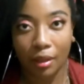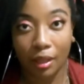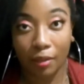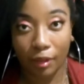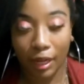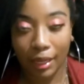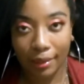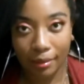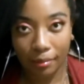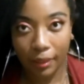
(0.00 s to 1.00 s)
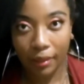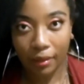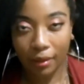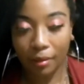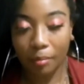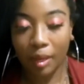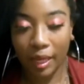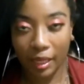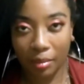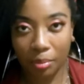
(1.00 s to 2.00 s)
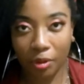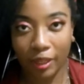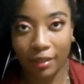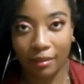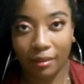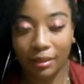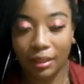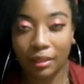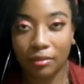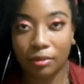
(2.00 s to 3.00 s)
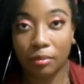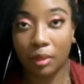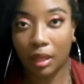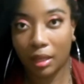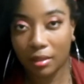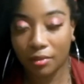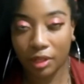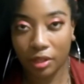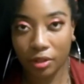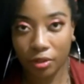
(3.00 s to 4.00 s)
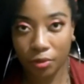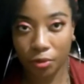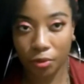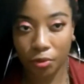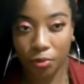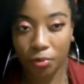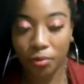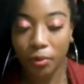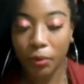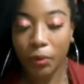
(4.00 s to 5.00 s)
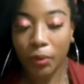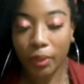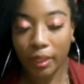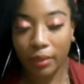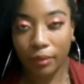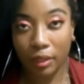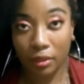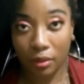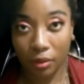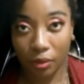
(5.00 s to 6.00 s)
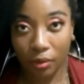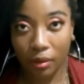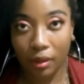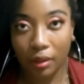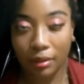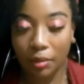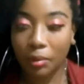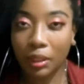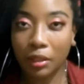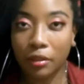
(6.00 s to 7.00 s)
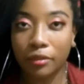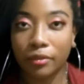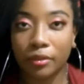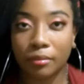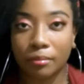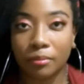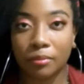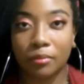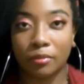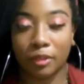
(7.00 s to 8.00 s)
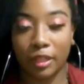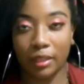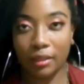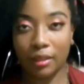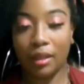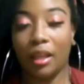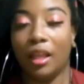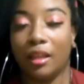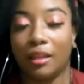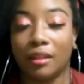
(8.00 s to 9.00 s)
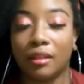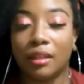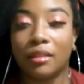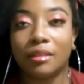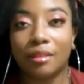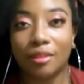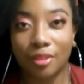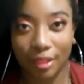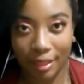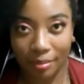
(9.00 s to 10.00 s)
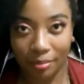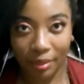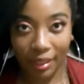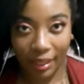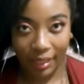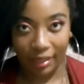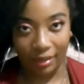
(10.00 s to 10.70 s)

If I like something, I add a point, starting from last video's total. And if I don't, I take one off. Right, let's jump in.